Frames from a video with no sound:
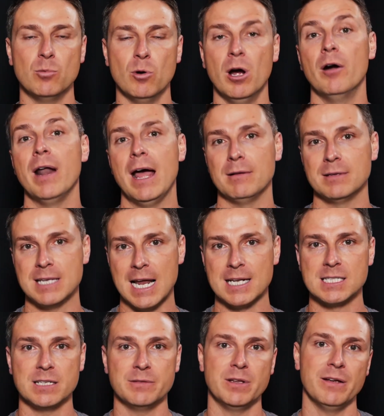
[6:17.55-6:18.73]
were and how
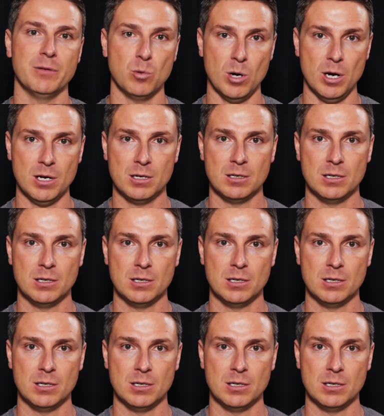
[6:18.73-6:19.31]
talented they were.